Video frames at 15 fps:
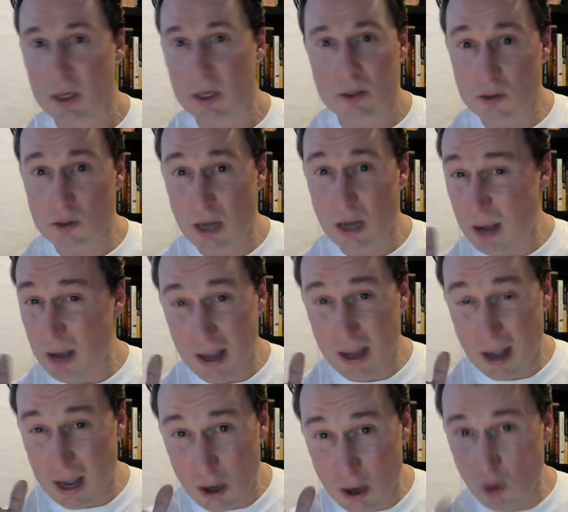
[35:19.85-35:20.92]
So
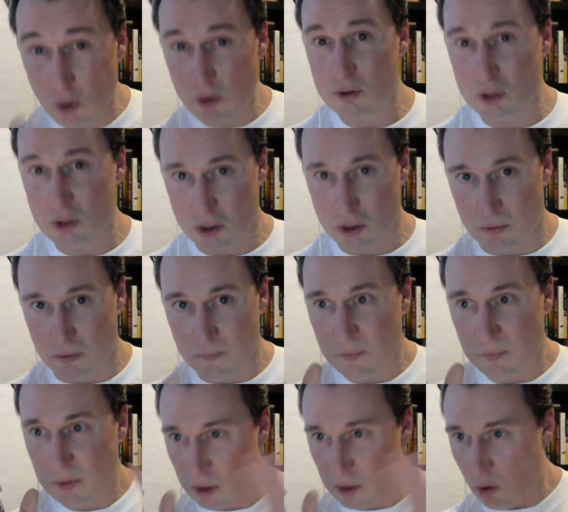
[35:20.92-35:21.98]
I urge you,
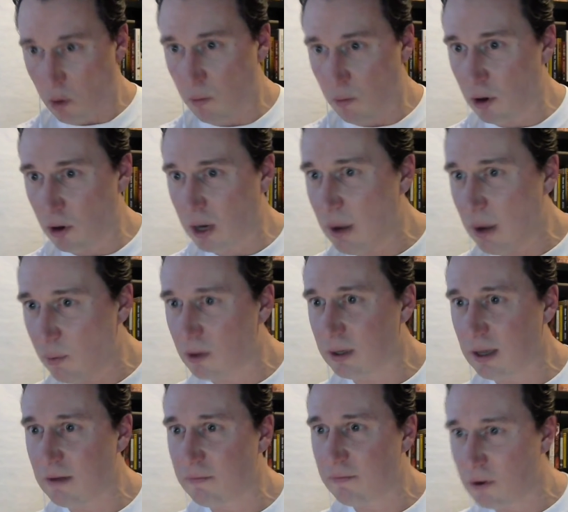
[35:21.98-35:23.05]
the homework I will
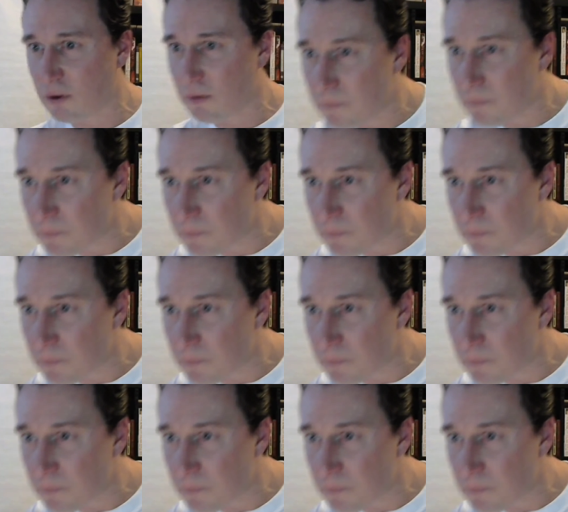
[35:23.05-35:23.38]
give you.